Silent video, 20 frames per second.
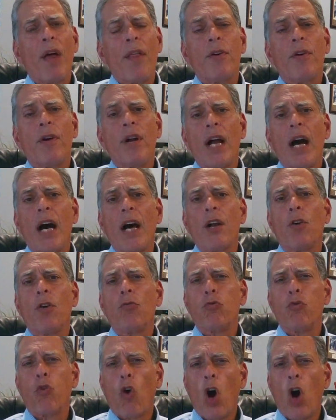whether or not a
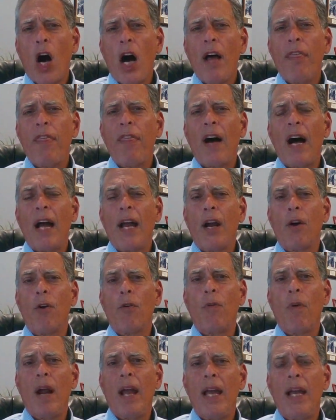Roth
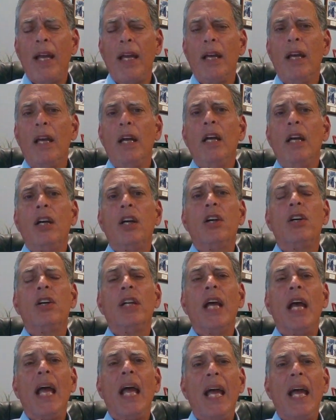IRA
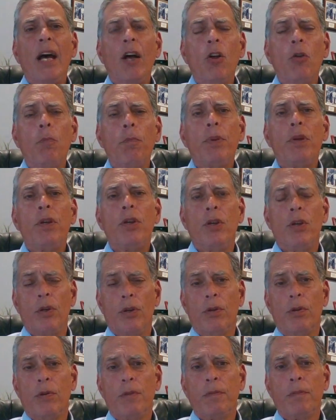could help
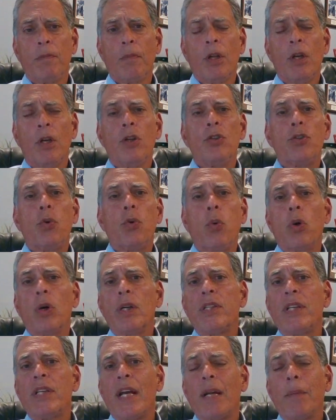you
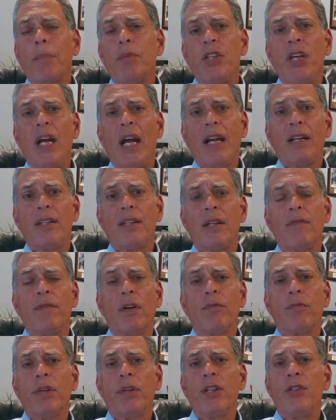towards that objective
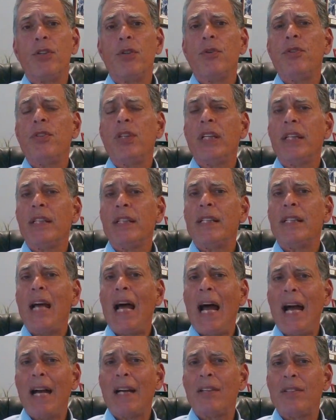of reducing
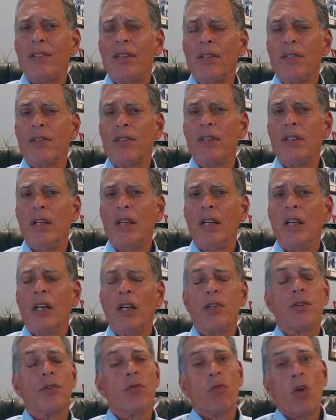taxes.
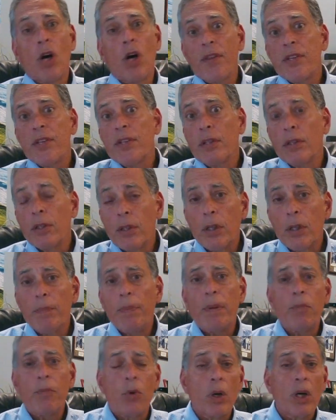Because a Roth is a little
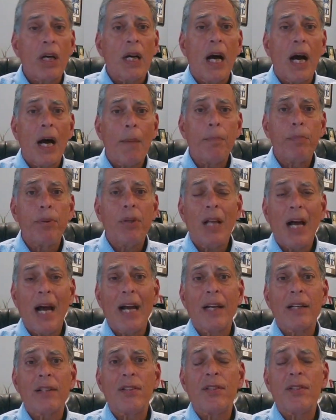bit more
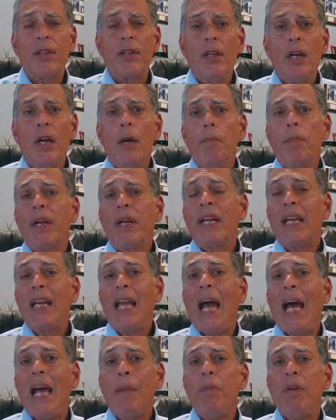complex, but it
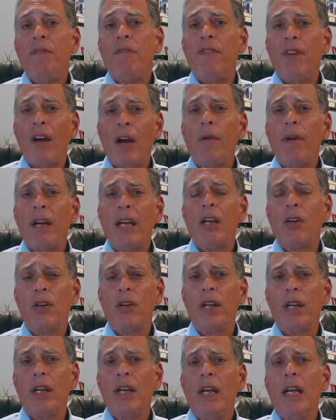can be very
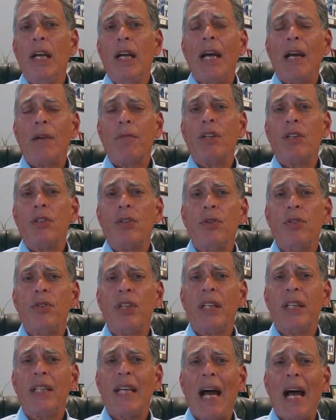good at
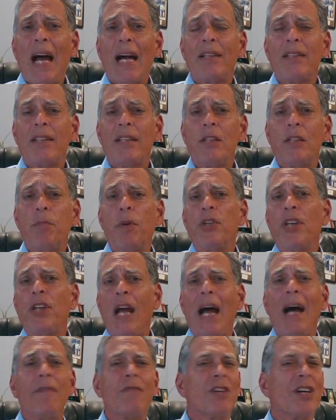reducing taxes, but you
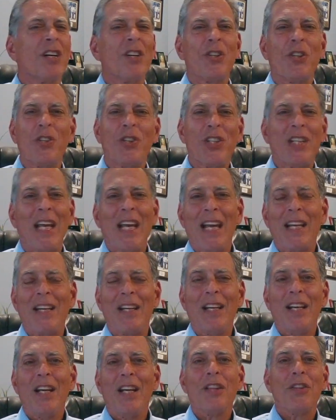have to
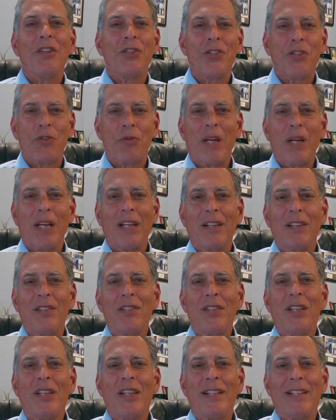understand the
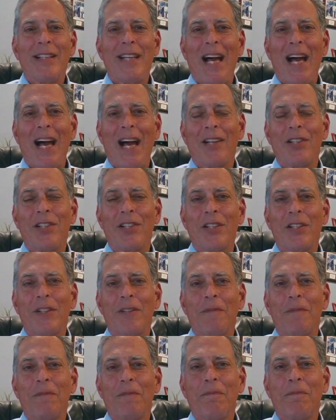strings attached.
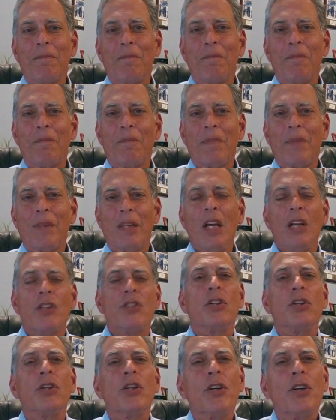
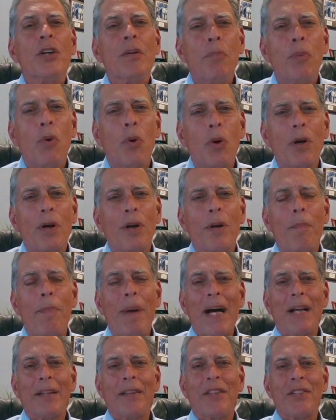To learn more
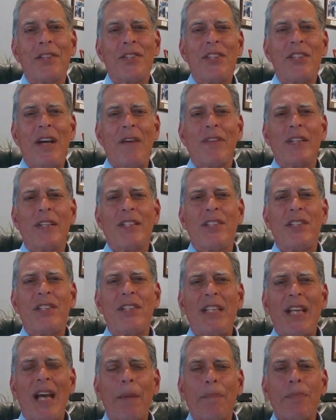about the 7
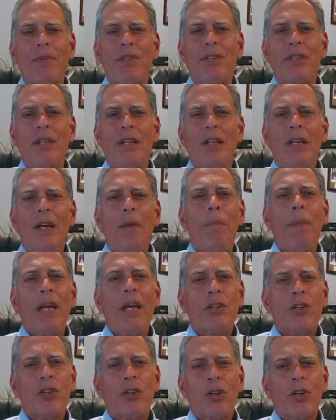steps,
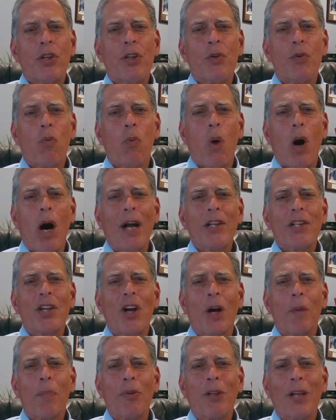make sure you watch
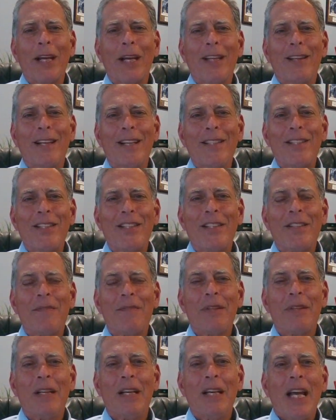our playlist,
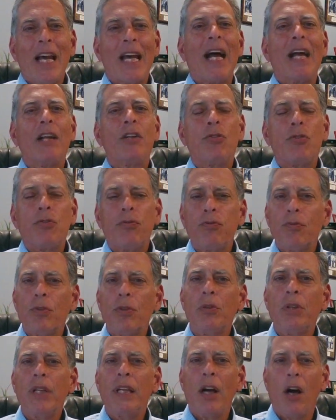and I
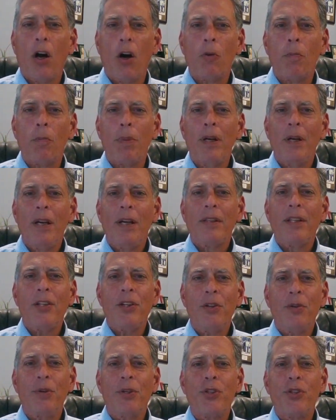truly hope
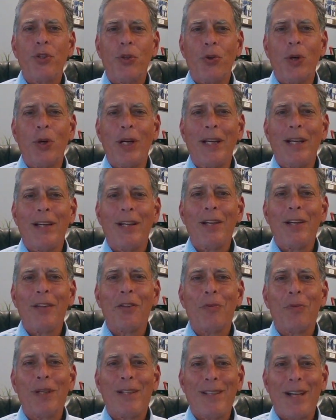that you enjoy
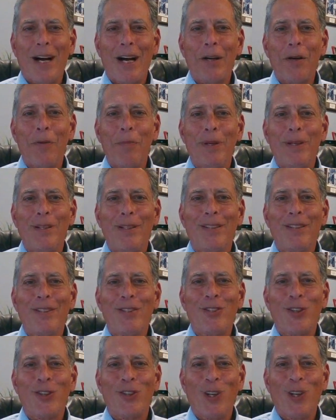the retirement
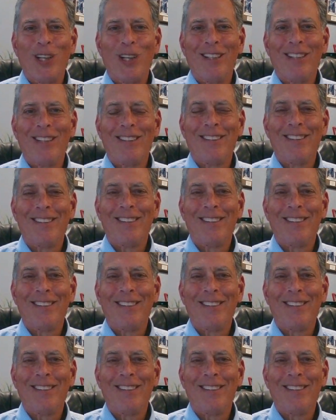journey.